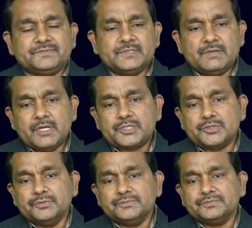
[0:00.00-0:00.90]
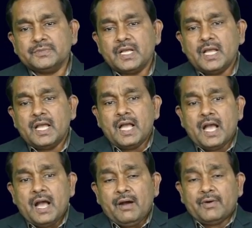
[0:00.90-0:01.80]
Number 2,
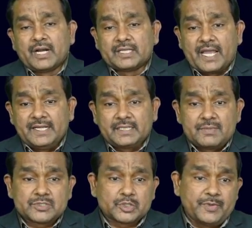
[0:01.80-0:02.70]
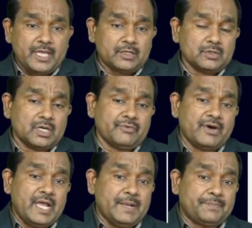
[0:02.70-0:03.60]
what are the items to be ignored
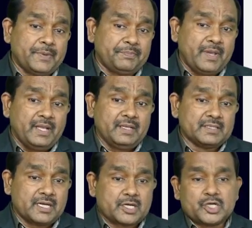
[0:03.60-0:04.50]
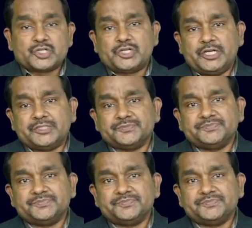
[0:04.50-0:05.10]
while preparing the cost sheet?